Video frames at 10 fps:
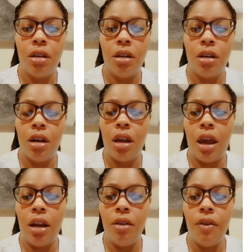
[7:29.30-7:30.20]

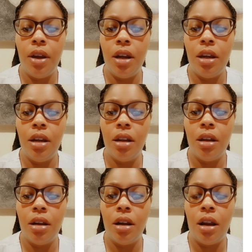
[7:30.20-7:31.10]

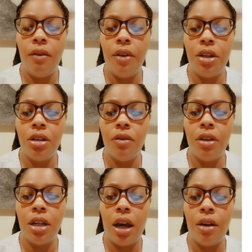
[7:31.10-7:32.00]
elevation of the
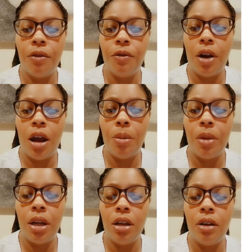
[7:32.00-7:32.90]
diaphragm in the
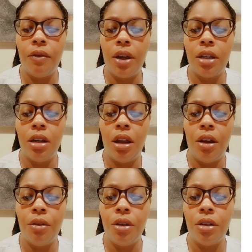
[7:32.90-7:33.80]
affected area.
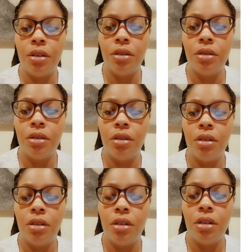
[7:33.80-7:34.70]

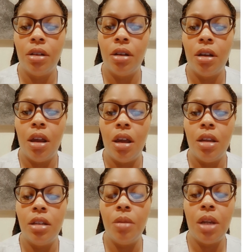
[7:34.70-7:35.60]

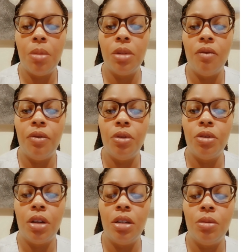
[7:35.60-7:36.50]
Sometimes infiltrates will
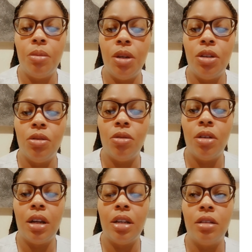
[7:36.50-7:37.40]
be shown
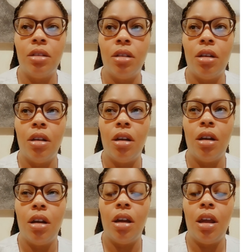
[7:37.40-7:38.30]
as
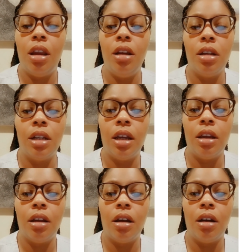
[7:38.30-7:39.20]
it looks like
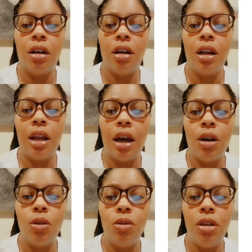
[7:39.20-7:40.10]

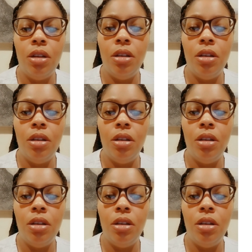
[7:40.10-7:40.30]
cloudy